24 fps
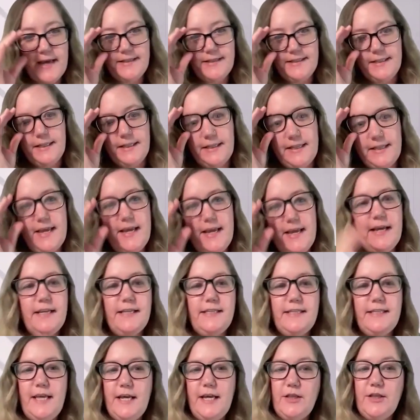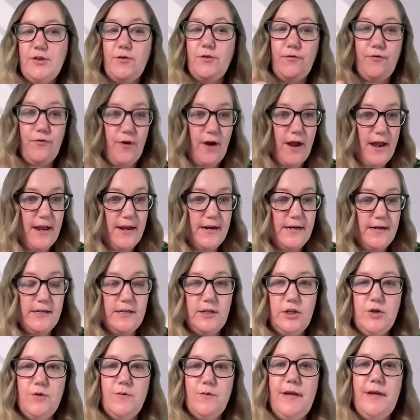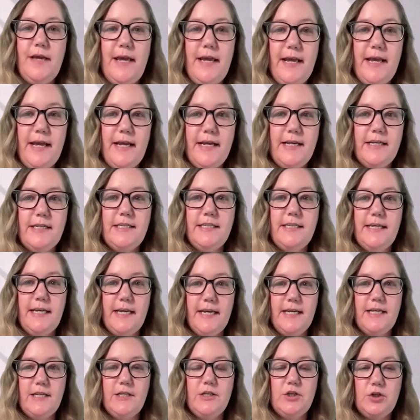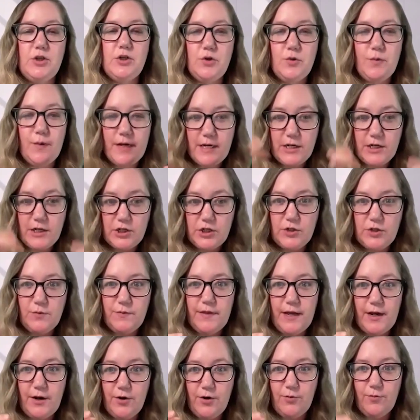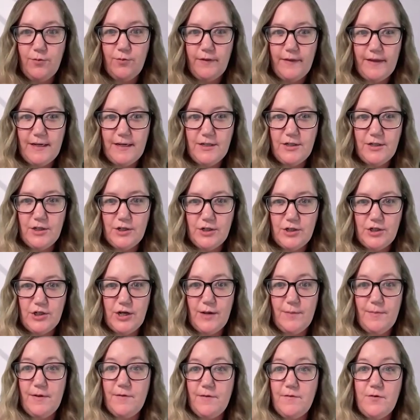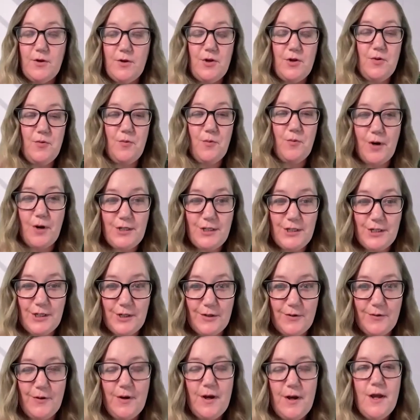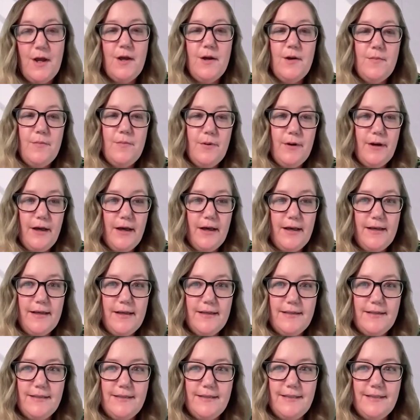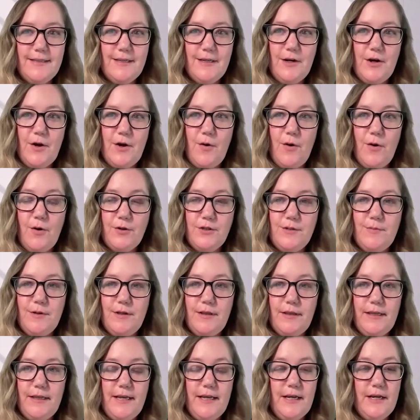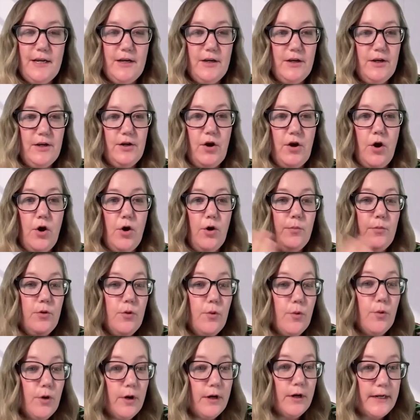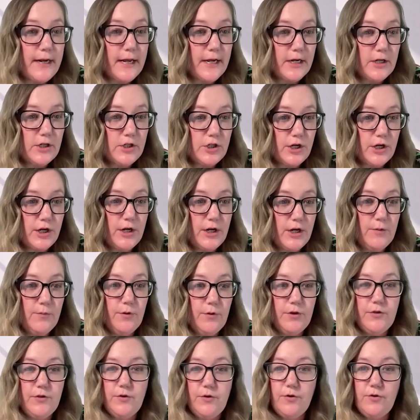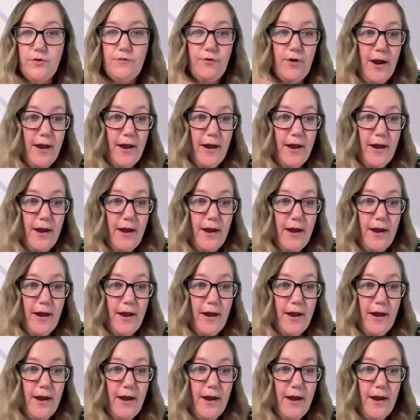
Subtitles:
That's the thing, as like the friend, you can't get too into their relationship, even though you want to, because, ultimately it could harm your connection with your